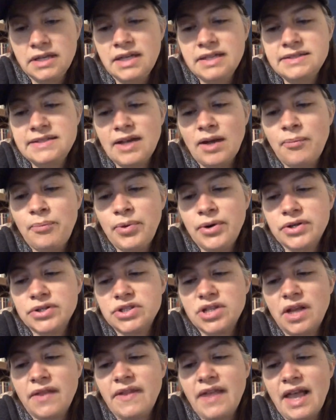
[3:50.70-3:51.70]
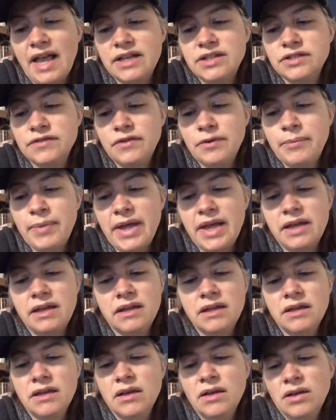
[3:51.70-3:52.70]
Dale perched on the edge of her bed.
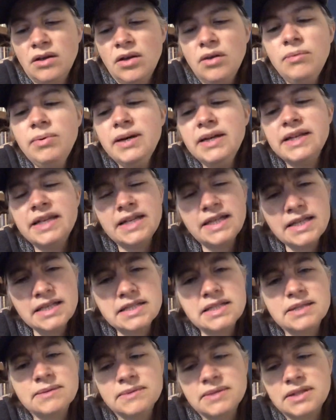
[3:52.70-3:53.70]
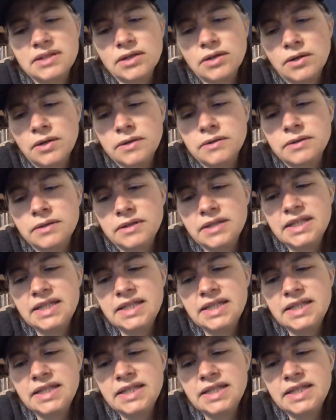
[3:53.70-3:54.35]
What is it with the Colonel,